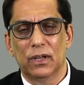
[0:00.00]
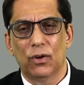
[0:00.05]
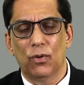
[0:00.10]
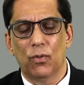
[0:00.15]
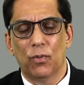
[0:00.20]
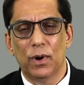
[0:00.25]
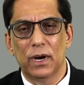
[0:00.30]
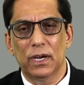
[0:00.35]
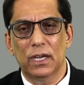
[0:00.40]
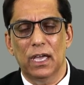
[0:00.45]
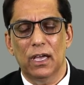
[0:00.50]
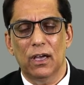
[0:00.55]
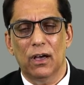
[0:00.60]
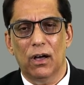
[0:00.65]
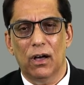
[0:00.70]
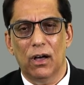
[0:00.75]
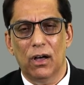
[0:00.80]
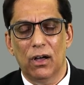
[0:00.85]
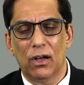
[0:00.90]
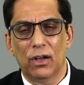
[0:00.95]
working
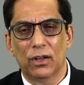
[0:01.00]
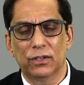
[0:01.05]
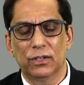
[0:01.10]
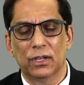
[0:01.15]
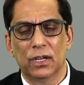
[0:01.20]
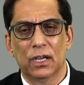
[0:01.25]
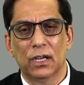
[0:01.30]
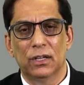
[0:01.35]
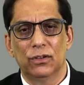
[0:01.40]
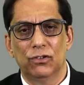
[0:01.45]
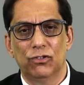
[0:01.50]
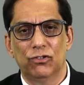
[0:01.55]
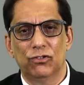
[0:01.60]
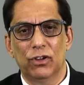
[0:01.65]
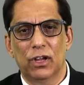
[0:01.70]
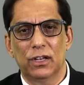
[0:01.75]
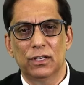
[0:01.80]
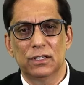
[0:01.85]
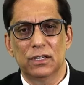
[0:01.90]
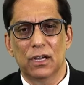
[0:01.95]
hard to
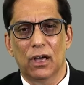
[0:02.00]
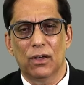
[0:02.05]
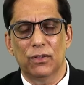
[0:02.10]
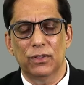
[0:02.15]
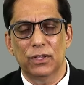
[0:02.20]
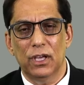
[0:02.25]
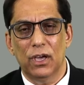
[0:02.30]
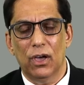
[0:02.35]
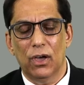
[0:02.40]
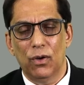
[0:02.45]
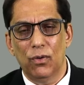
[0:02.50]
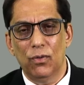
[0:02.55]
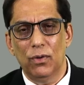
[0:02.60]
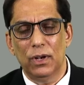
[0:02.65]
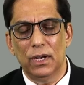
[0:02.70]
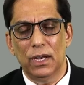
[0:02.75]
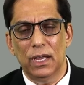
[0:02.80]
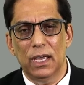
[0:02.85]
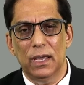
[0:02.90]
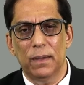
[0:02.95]
shut down the
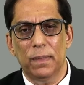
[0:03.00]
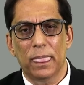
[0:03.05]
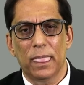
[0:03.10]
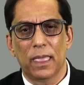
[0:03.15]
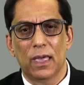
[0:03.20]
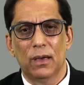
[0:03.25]
only